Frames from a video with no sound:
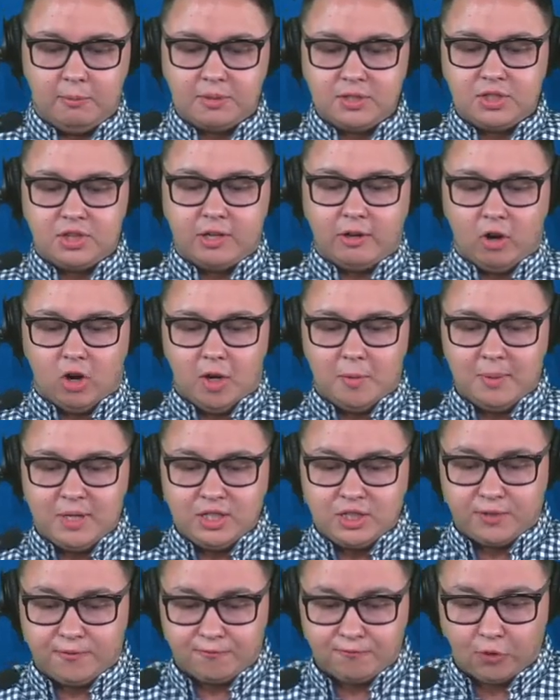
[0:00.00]
was the
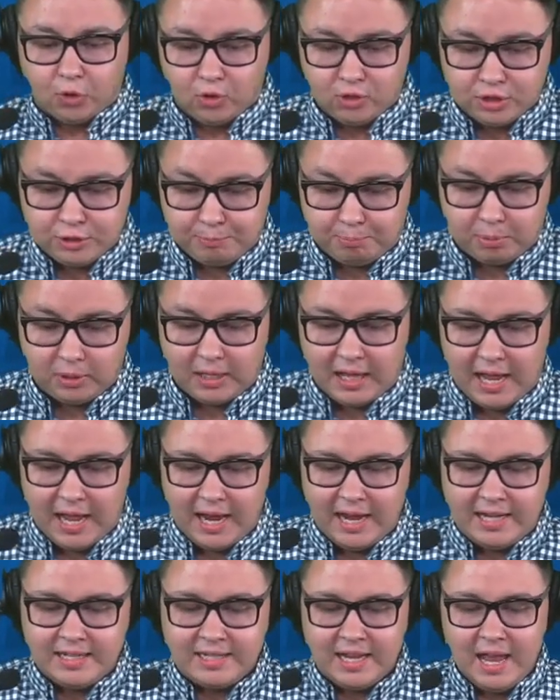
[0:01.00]
Army's first
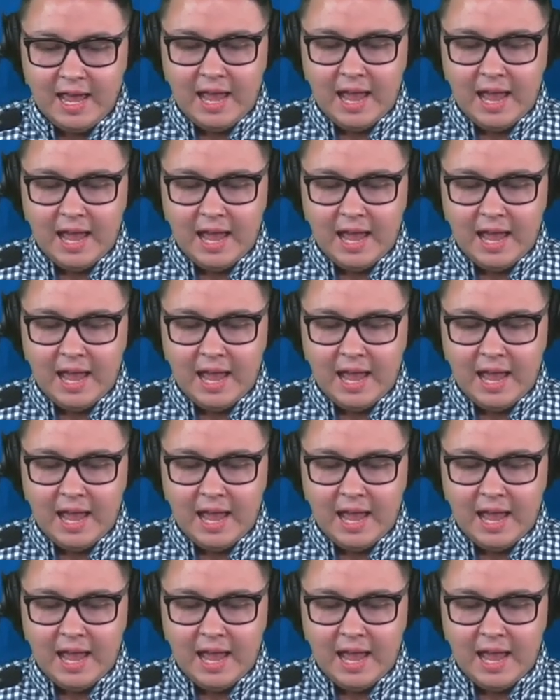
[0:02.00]
blind